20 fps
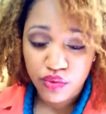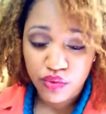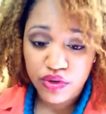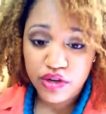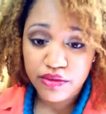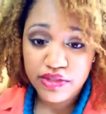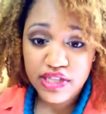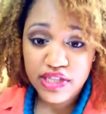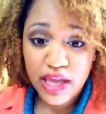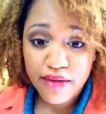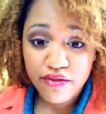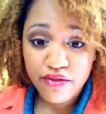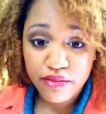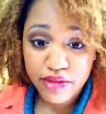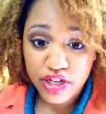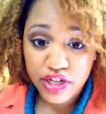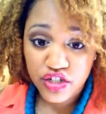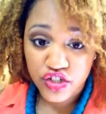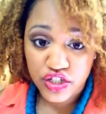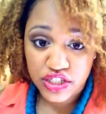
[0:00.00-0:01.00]
So when it was time for
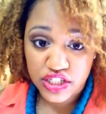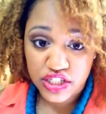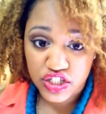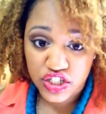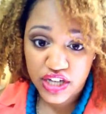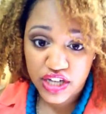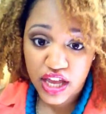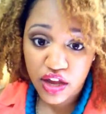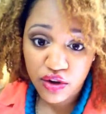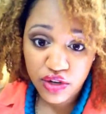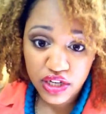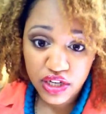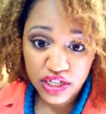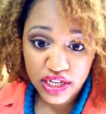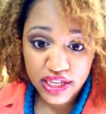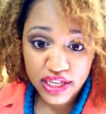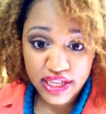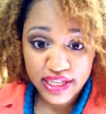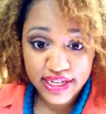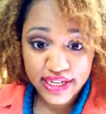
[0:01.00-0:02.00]
me to transition out and
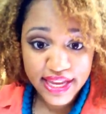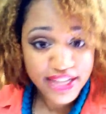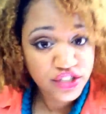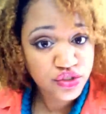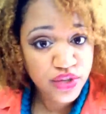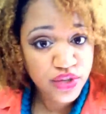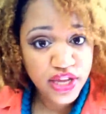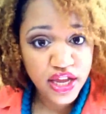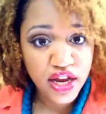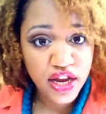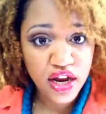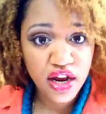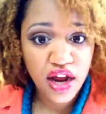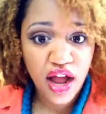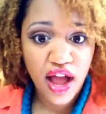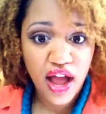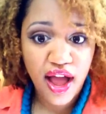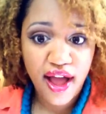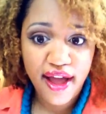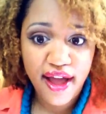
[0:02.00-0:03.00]
to get natural
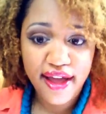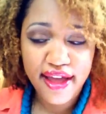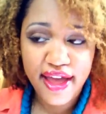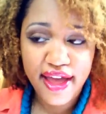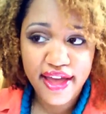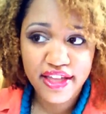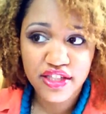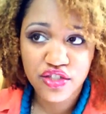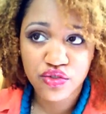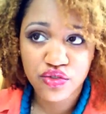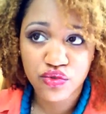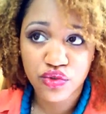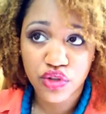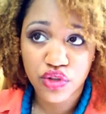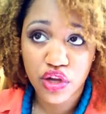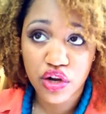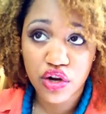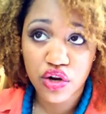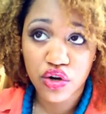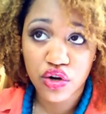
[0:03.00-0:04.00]
hair, I had to
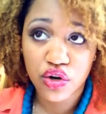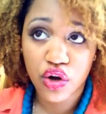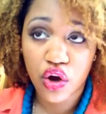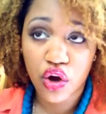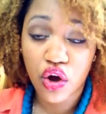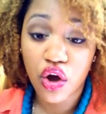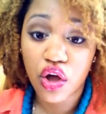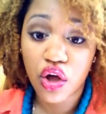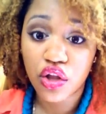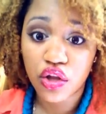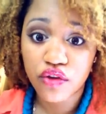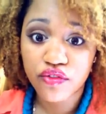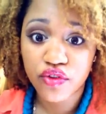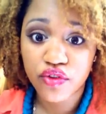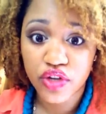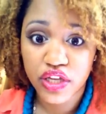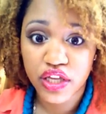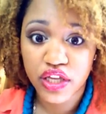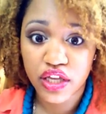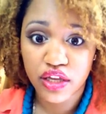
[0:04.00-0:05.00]
learn all
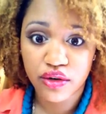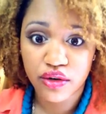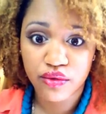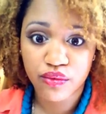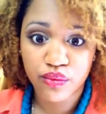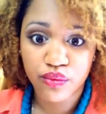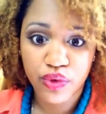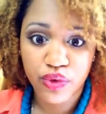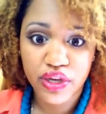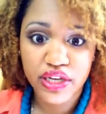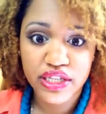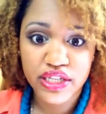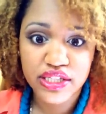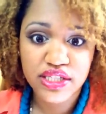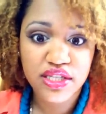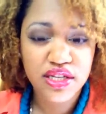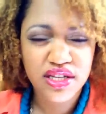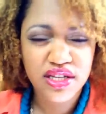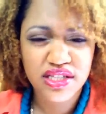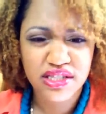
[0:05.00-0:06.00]
over again what it
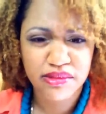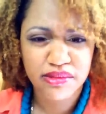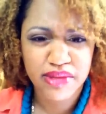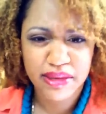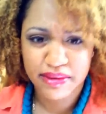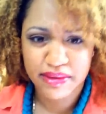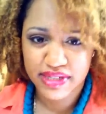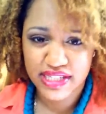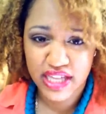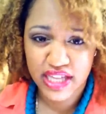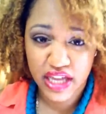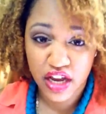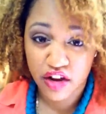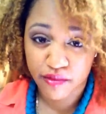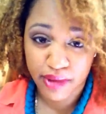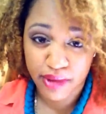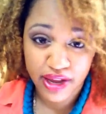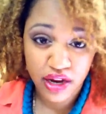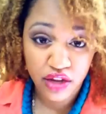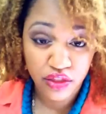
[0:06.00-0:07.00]
took to be able to take care
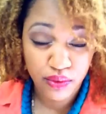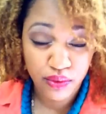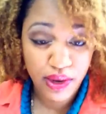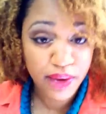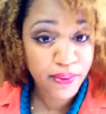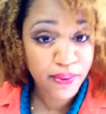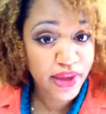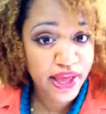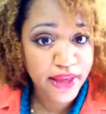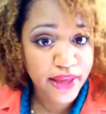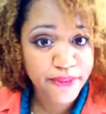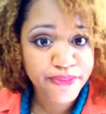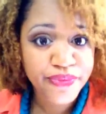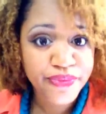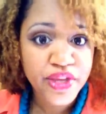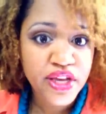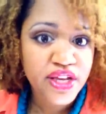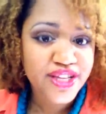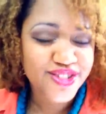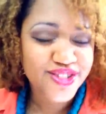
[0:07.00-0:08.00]
of my hair in the right way.
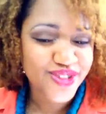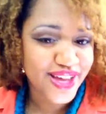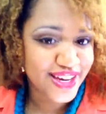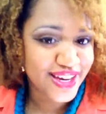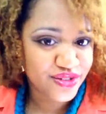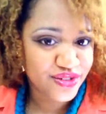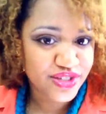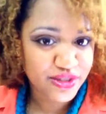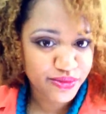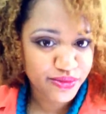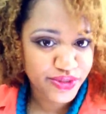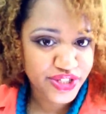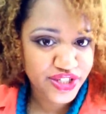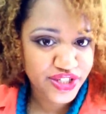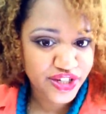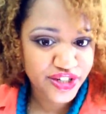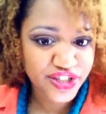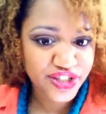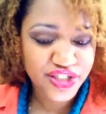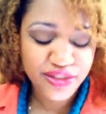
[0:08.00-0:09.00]
So I had to do some
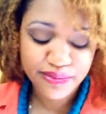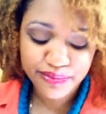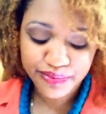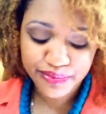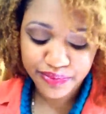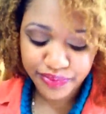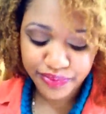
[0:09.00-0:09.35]
research.